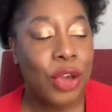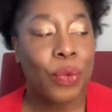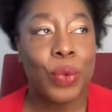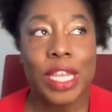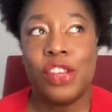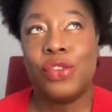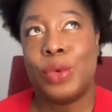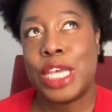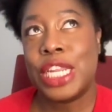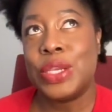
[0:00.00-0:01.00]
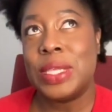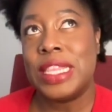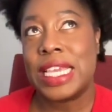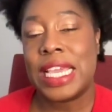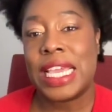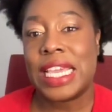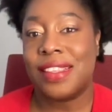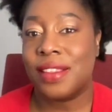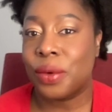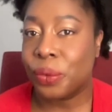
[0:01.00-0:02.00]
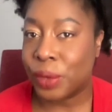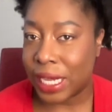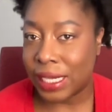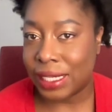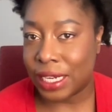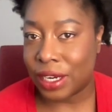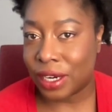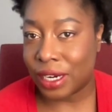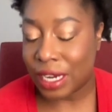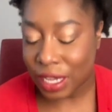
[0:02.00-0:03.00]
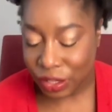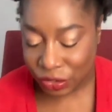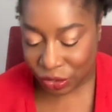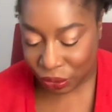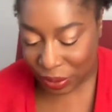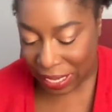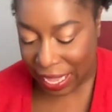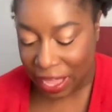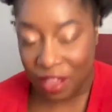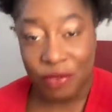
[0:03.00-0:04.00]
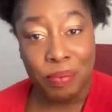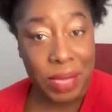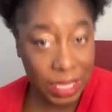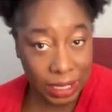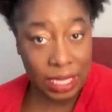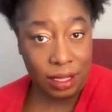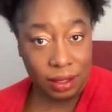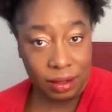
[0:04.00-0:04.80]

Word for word: which one you think is the ringleader. So we have Billy,